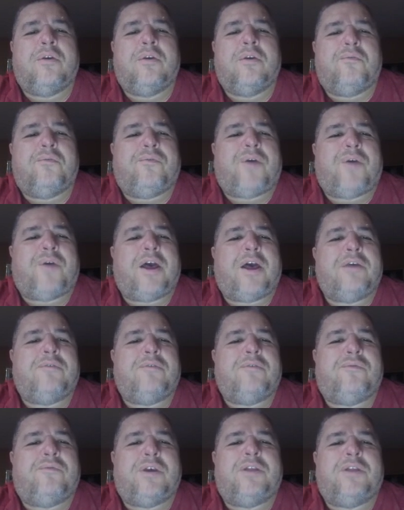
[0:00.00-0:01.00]

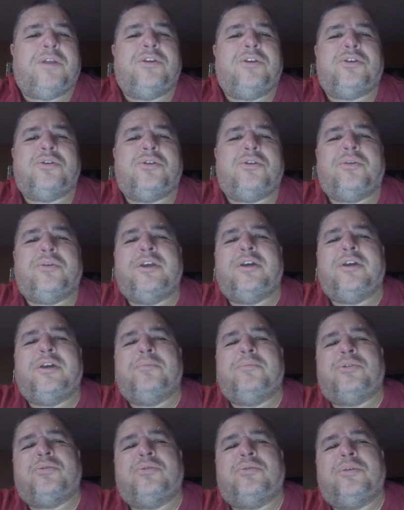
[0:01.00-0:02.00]
five additional
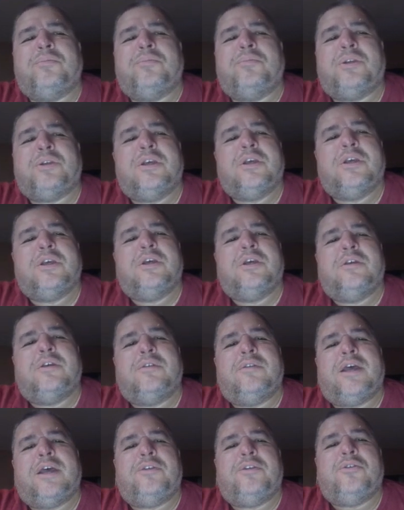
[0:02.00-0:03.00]
income streams
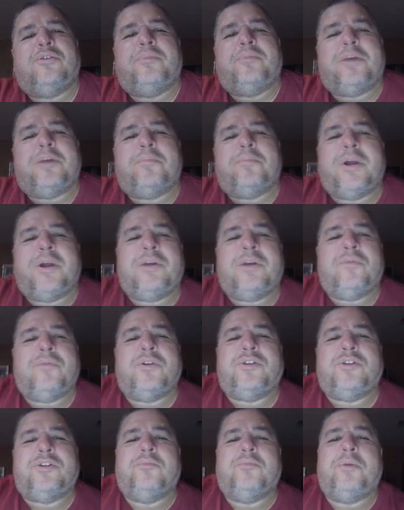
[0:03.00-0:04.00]
that you'll make money
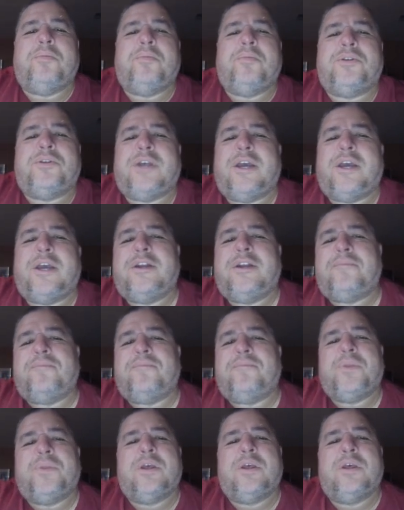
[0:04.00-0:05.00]
once your people sign
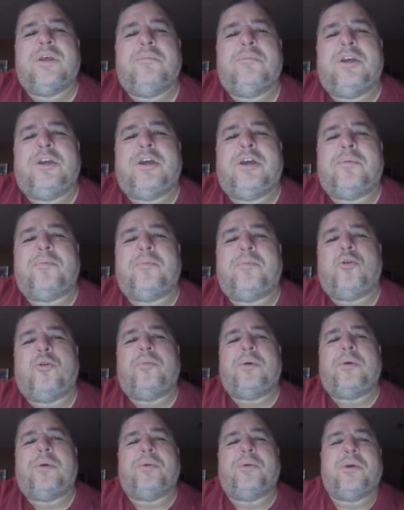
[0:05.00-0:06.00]
up, become a pro
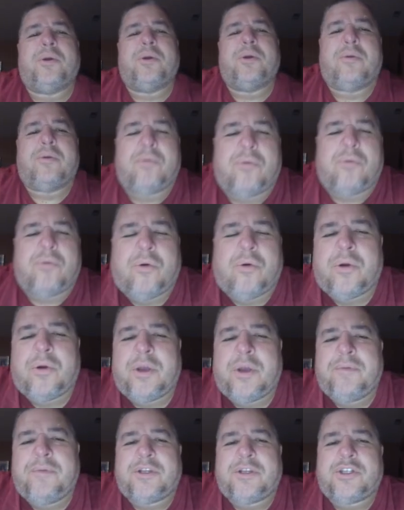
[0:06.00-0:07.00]
member, or
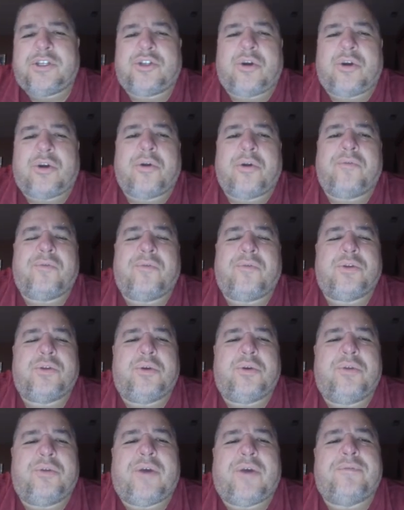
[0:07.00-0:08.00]
even a starter for
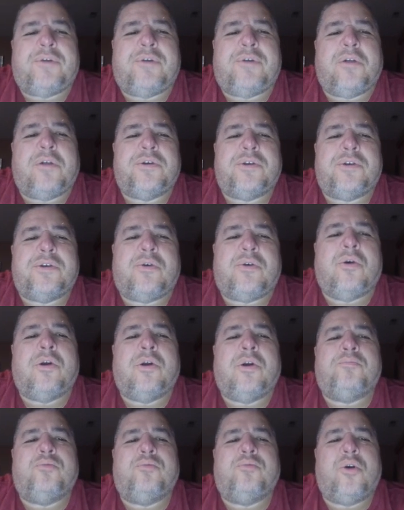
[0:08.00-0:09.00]
twenty-five dollars, or
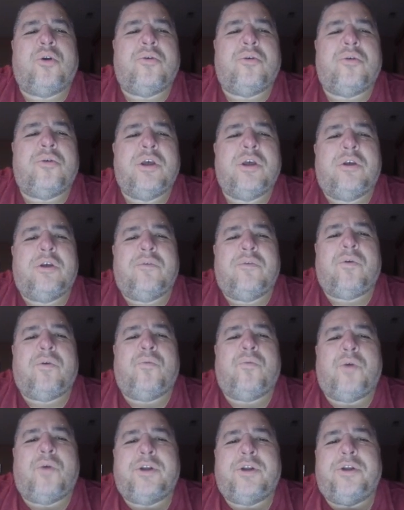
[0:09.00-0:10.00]
a pro for
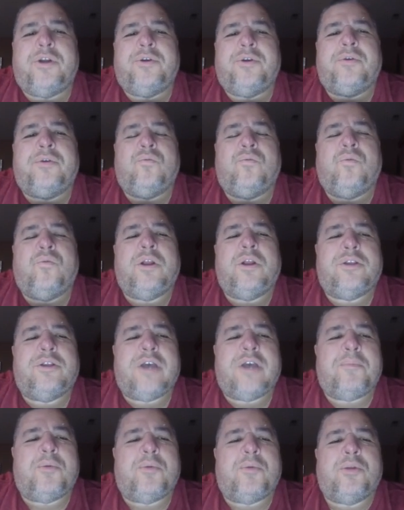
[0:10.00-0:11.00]
one hundred dollars, one
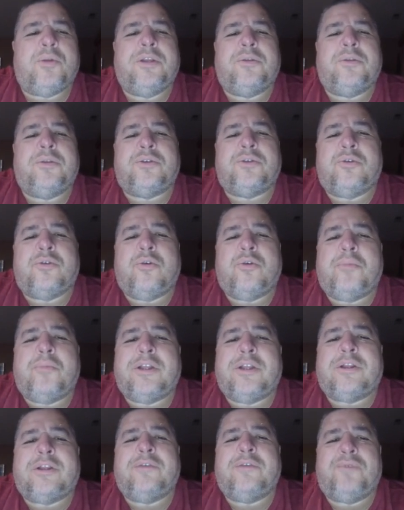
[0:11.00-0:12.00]
time only. There's no
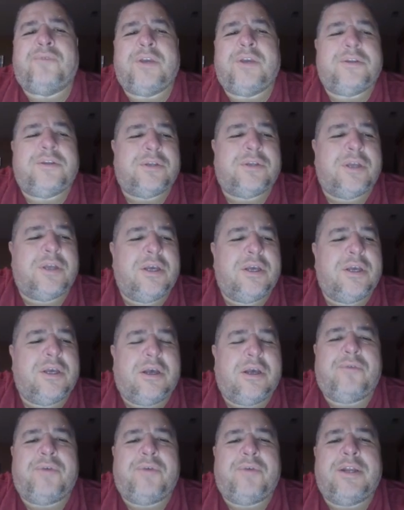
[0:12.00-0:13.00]
monthly fees
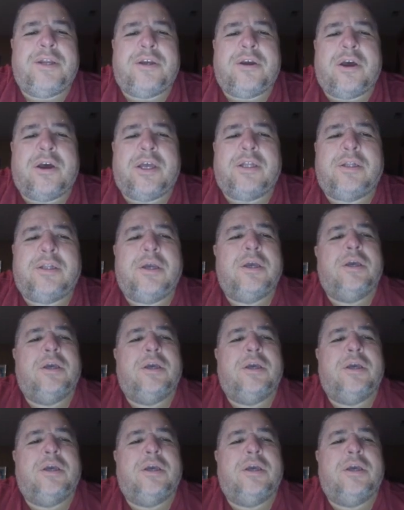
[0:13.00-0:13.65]
of any kind.